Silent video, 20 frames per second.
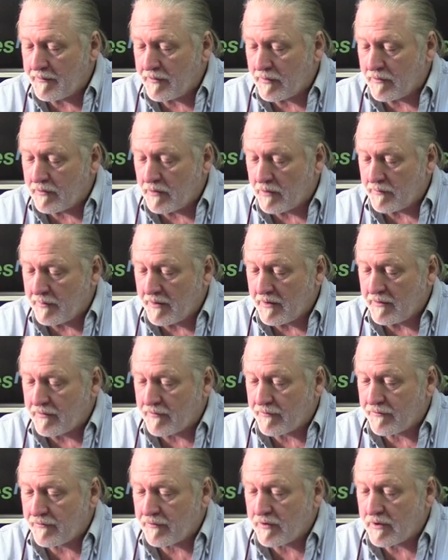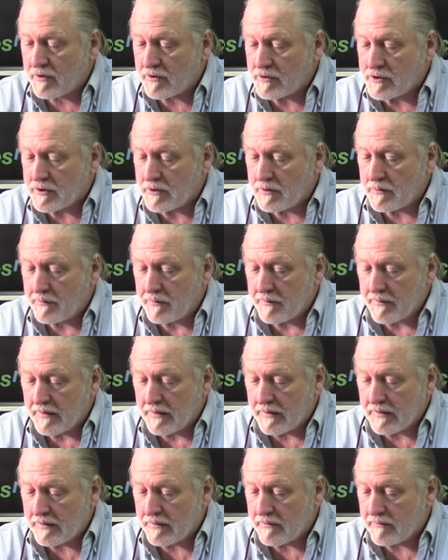on your piece of shrink tube
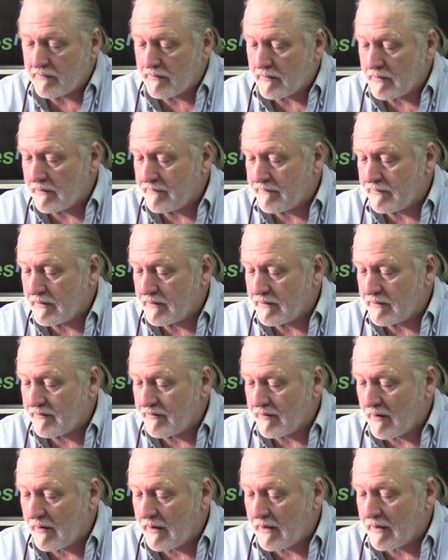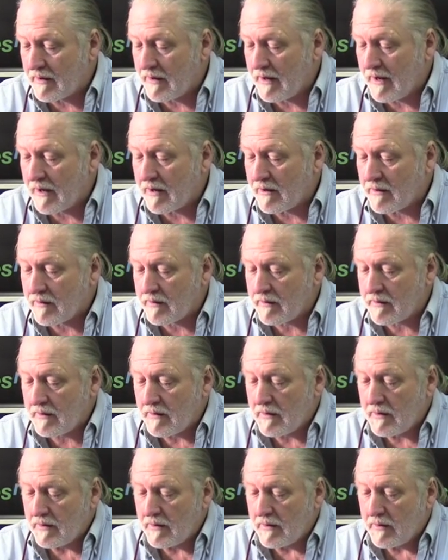of the desired length,
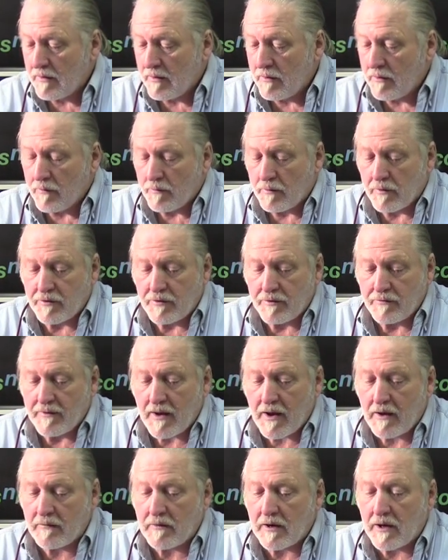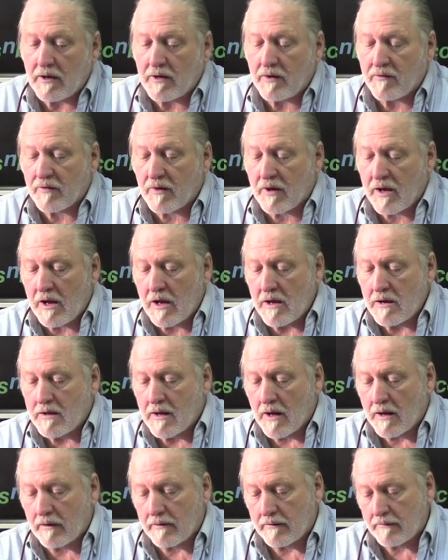what you now need is a heat
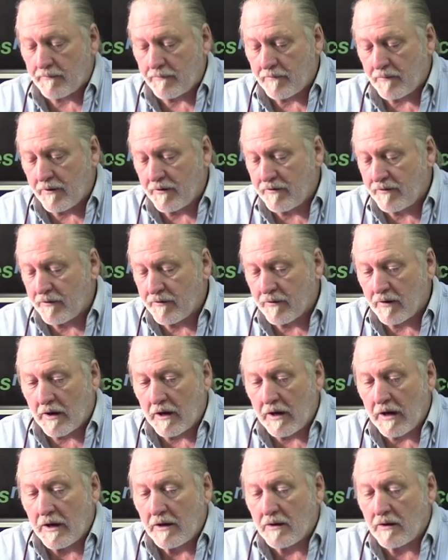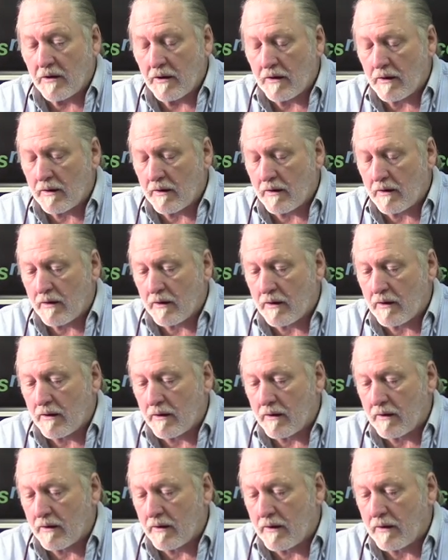gun. This is an
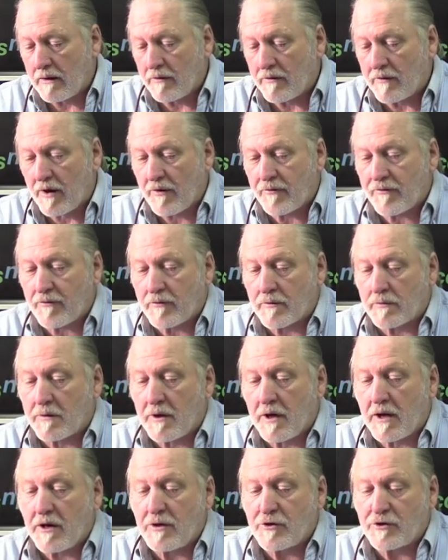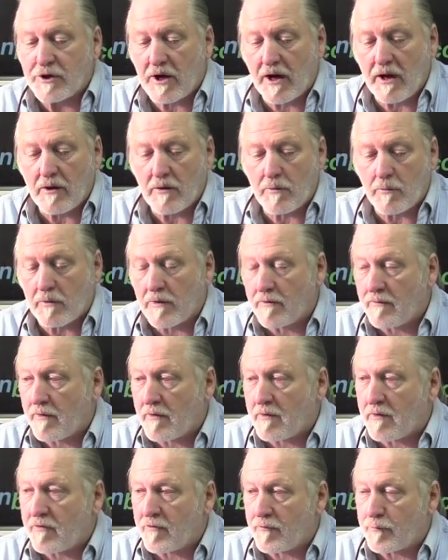industrial heat jet with a
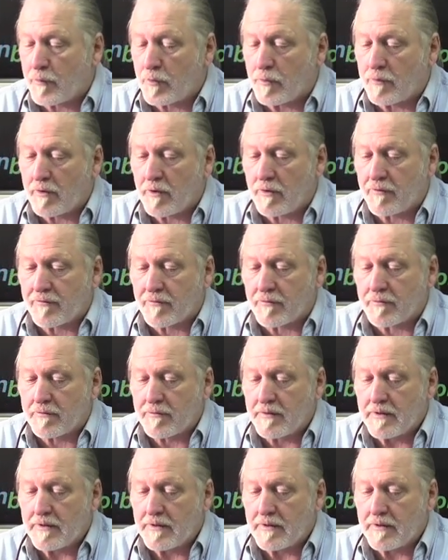very small nozzle.